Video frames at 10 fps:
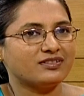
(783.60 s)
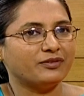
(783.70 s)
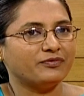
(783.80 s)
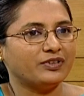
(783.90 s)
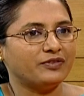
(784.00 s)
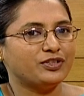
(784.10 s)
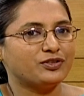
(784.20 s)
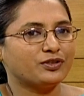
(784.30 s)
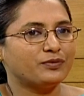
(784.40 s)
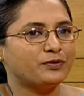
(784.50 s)
we are
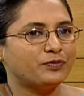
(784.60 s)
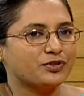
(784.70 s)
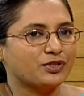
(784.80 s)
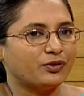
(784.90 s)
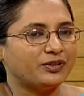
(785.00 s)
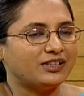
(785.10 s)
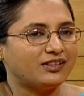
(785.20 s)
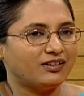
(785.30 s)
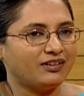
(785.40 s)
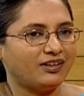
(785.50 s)
talking about post-colonial
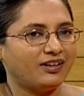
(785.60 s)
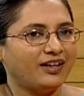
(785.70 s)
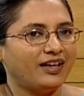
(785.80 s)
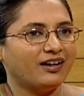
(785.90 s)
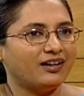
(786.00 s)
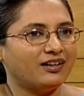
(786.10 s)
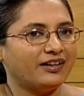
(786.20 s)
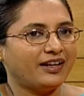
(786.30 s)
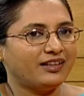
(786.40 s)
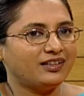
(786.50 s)
theory, and
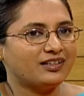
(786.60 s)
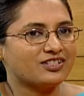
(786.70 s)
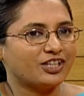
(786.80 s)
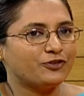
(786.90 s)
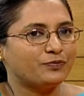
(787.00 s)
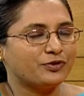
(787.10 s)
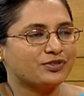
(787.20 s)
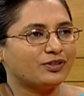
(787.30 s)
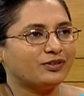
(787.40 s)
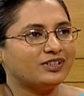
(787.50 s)
I think a study of
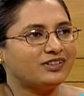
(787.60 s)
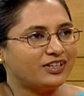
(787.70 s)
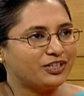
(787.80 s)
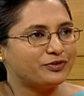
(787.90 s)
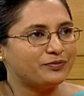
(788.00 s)
post-colonial theory would be